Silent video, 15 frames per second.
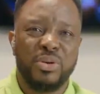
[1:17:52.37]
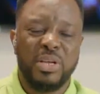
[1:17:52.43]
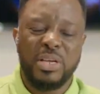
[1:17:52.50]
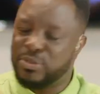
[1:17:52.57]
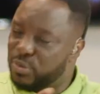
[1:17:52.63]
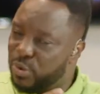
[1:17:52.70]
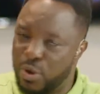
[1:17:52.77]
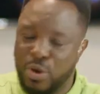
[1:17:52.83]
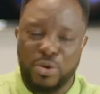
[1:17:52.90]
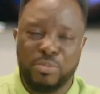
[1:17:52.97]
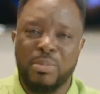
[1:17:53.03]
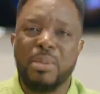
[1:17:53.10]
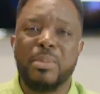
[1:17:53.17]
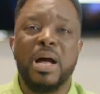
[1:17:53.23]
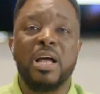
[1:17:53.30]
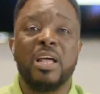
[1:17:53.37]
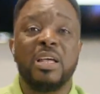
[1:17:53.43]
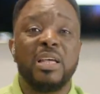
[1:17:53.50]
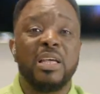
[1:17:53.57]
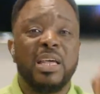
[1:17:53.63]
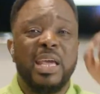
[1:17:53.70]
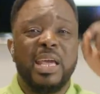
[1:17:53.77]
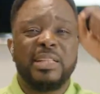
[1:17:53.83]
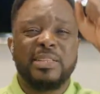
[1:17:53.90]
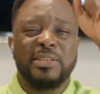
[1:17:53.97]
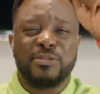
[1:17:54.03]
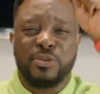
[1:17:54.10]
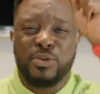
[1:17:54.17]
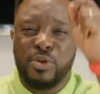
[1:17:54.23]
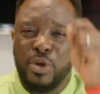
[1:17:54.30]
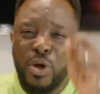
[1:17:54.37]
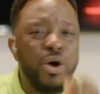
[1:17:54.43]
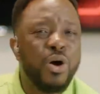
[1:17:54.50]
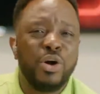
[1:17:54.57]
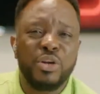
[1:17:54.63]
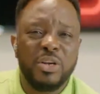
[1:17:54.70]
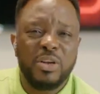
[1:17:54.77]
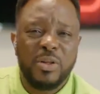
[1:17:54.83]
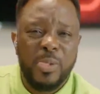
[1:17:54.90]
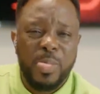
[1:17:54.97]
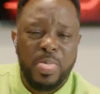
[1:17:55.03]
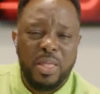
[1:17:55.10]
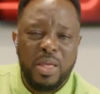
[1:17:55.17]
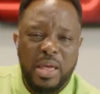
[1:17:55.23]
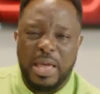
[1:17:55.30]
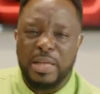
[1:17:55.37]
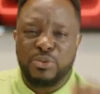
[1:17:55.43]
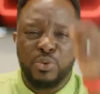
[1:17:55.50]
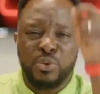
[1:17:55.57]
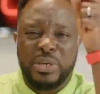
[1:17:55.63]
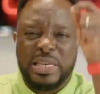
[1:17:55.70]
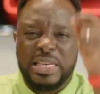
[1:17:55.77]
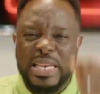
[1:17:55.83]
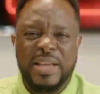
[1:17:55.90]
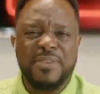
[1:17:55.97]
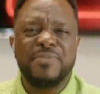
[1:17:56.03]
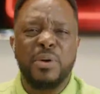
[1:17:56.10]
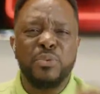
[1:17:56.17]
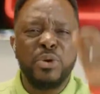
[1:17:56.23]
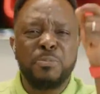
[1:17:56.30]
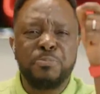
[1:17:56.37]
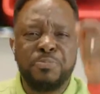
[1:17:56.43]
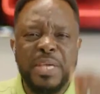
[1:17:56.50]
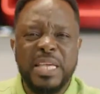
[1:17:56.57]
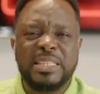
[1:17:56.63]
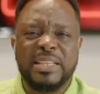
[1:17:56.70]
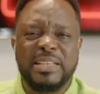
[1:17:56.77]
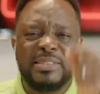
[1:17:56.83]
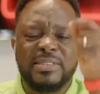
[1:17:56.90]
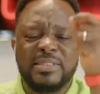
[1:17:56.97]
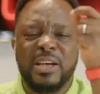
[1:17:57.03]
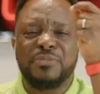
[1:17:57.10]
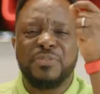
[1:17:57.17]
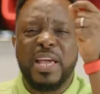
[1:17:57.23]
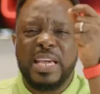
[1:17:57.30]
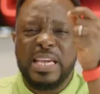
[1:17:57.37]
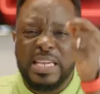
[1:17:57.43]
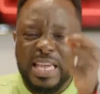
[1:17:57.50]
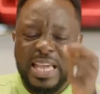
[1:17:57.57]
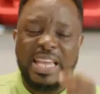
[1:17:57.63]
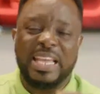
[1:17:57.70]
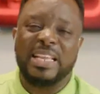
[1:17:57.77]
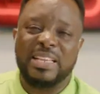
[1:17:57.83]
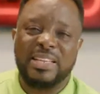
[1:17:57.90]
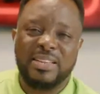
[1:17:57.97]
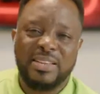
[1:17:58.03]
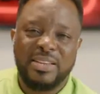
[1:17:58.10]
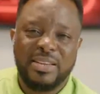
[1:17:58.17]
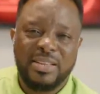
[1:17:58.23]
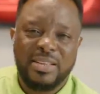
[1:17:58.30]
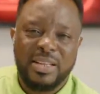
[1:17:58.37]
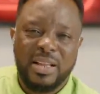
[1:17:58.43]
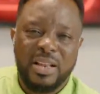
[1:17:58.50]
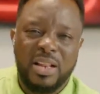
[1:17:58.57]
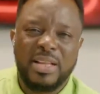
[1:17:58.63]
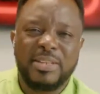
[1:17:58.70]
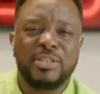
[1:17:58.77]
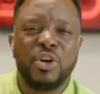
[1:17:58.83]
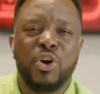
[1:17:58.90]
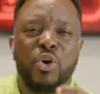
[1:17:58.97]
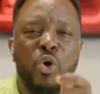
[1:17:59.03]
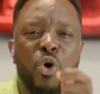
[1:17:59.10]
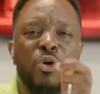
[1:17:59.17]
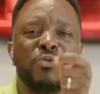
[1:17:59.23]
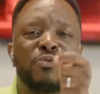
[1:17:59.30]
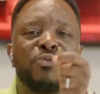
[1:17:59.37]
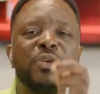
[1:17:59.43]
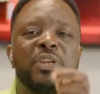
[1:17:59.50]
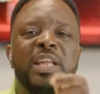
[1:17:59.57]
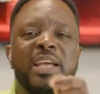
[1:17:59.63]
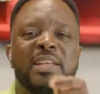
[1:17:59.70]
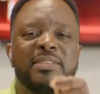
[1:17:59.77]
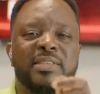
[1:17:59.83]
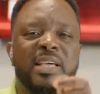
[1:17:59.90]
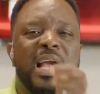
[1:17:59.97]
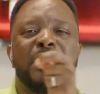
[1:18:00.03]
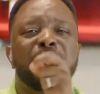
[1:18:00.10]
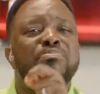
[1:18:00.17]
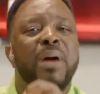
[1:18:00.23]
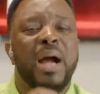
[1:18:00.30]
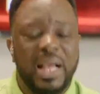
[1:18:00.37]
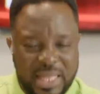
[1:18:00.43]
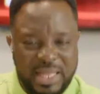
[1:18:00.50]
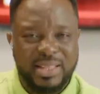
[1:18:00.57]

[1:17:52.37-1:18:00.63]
It's gone. Mama, it is gone. It will never repeat itself again. Let your confidence come back.